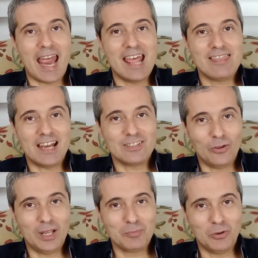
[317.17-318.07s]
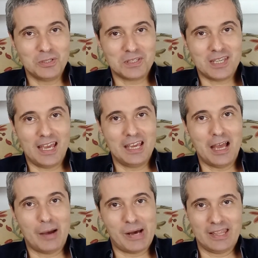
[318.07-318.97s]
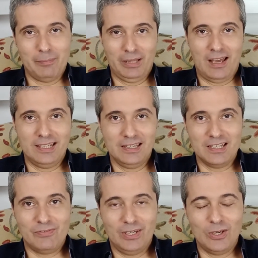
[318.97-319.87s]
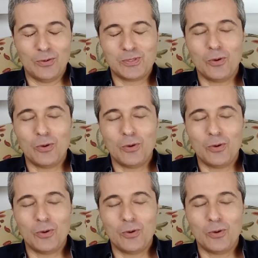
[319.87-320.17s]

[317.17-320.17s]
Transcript: And that is all I'm going to say about the plot in this video.